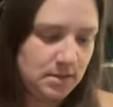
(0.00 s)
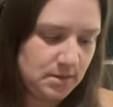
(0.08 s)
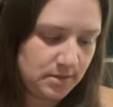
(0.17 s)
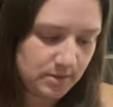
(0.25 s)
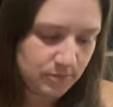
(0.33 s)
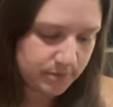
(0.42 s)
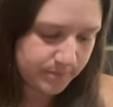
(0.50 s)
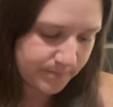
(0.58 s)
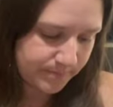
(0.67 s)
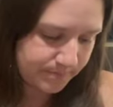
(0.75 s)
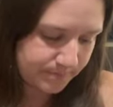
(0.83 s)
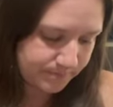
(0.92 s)
there was
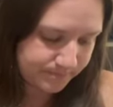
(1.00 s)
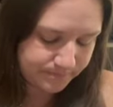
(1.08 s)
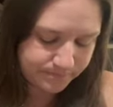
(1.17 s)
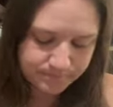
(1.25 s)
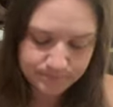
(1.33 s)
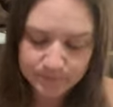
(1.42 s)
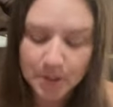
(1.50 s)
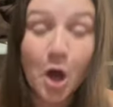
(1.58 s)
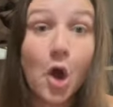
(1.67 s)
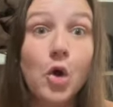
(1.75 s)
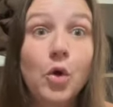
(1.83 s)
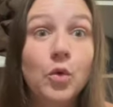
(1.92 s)

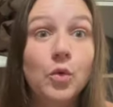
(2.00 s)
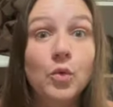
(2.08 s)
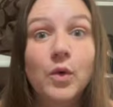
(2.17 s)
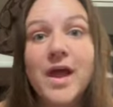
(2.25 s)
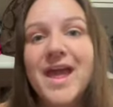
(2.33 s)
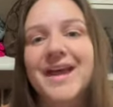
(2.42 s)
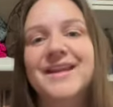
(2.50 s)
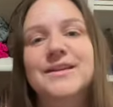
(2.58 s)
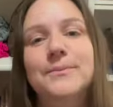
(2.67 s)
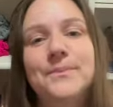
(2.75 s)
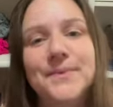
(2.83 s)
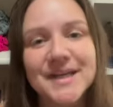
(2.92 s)
the
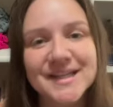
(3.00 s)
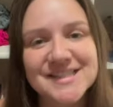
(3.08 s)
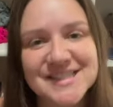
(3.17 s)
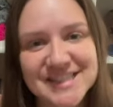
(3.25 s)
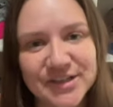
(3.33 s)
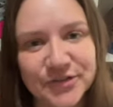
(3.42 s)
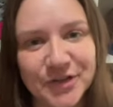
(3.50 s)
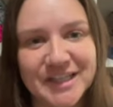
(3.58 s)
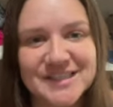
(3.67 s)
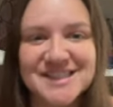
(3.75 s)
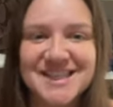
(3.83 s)
biggest difference.